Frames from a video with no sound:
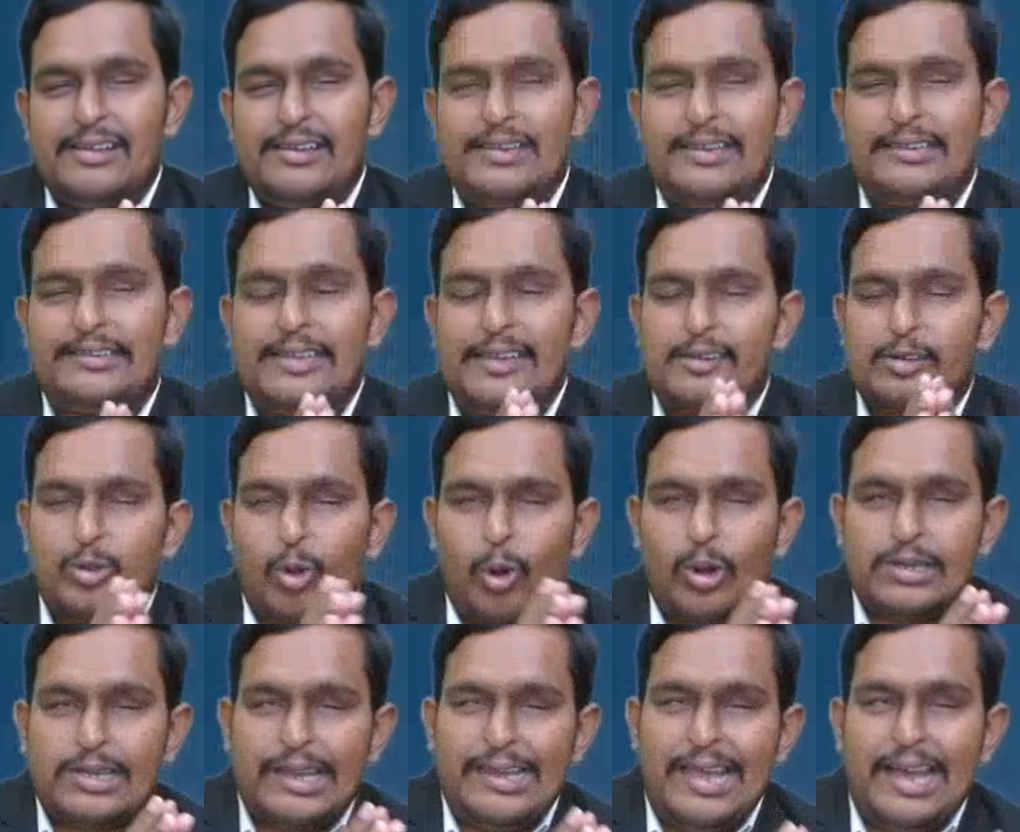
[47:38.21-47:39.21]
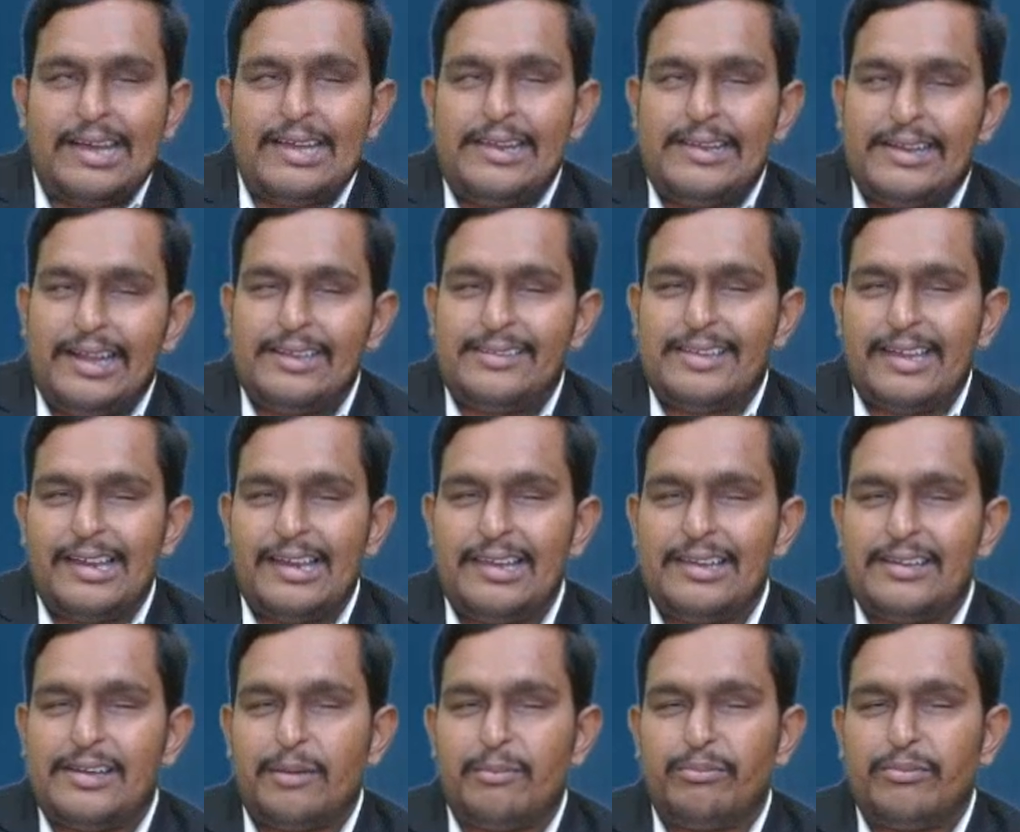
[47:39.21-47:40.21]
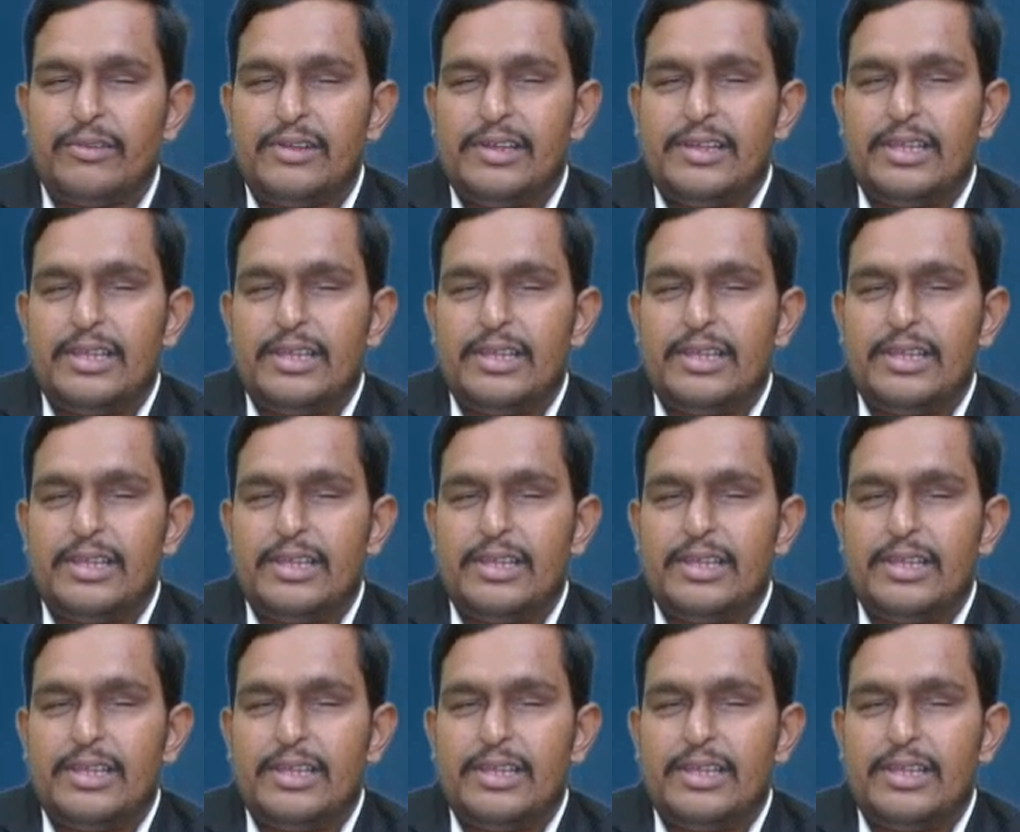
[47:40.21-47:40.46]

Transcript: it is totally agricultural income.